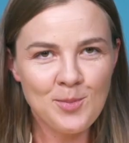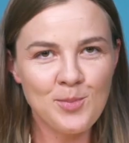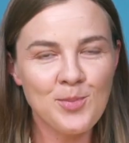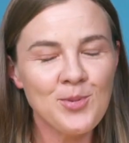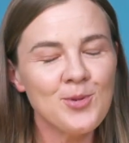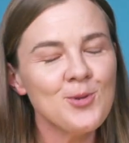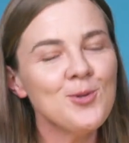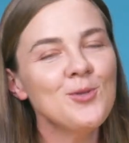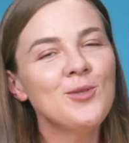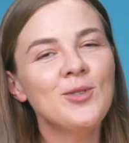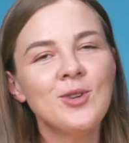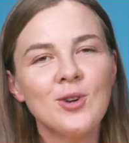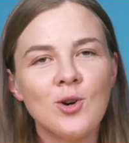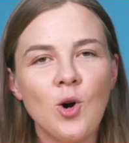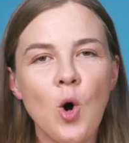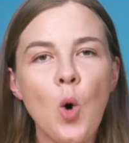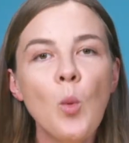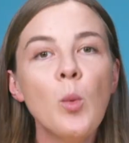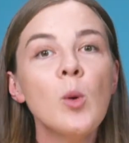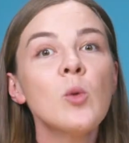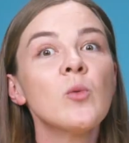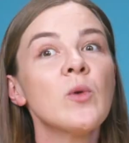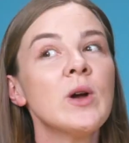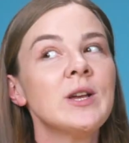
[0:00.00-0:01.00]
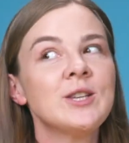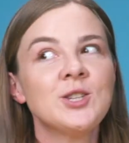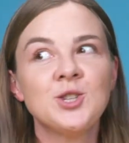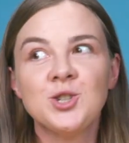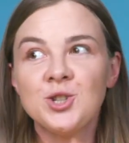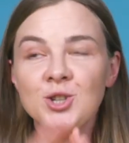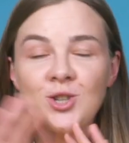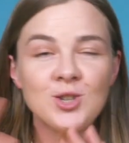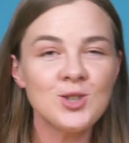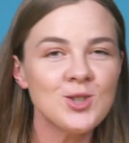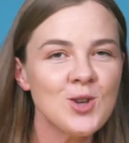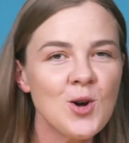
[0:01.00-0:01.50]
improve your open rates,
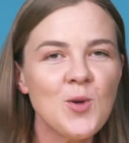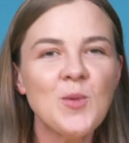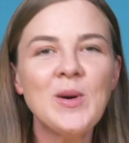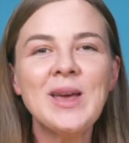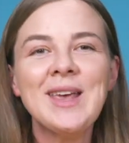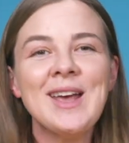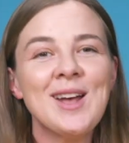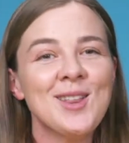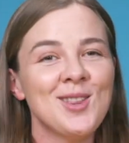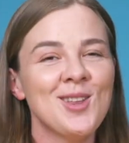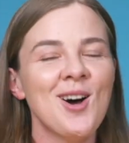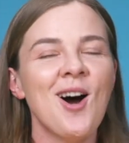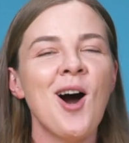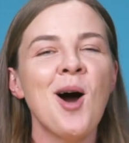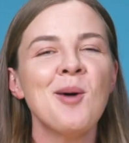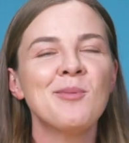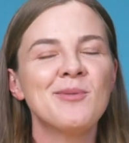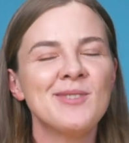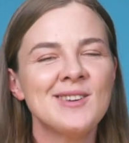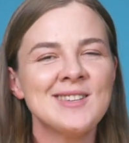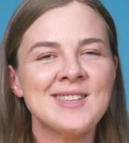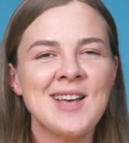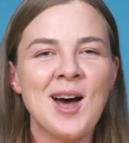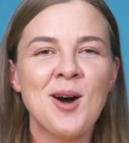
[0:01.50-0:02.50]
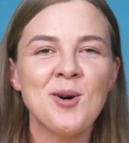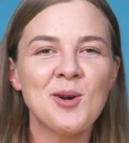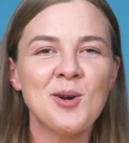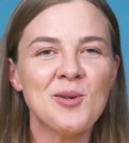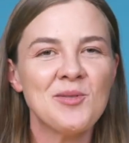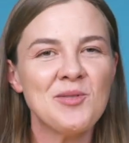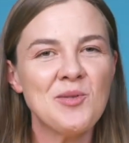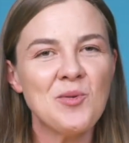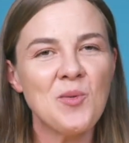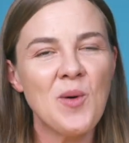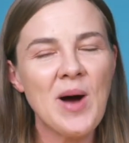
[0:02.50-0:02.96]
just so we get the obvious out of the